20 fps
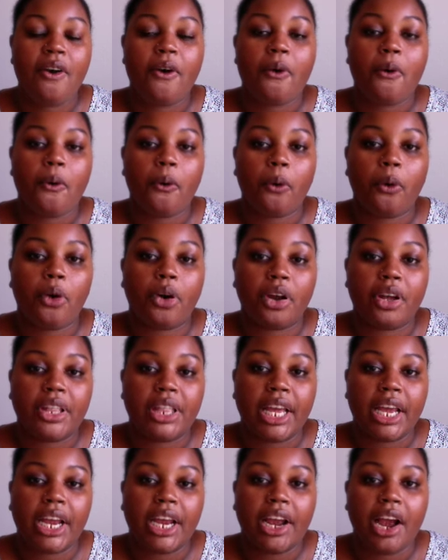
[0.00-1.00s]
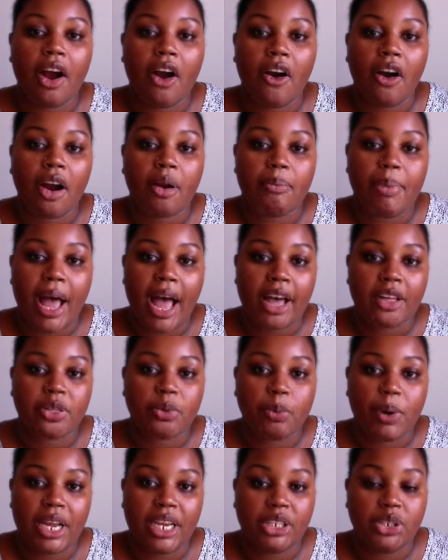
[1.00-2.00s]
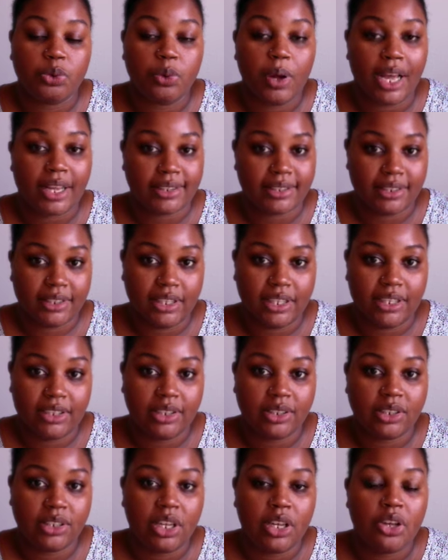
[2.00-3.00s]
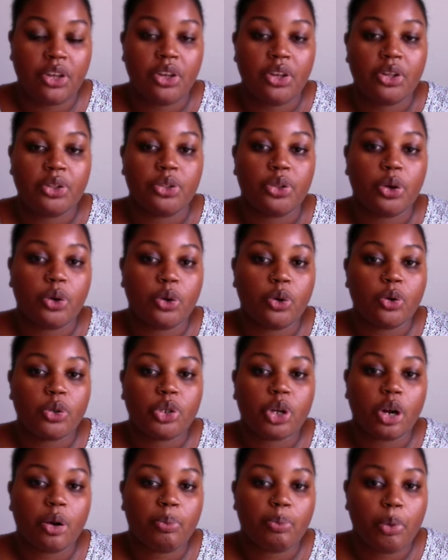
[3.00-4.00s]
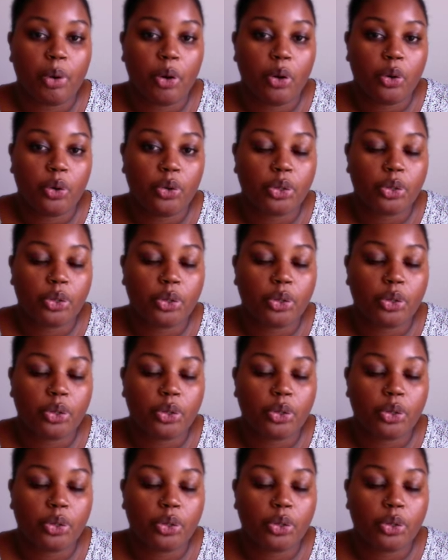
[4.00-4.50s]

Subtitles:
or they are pathway to excellence. Those are both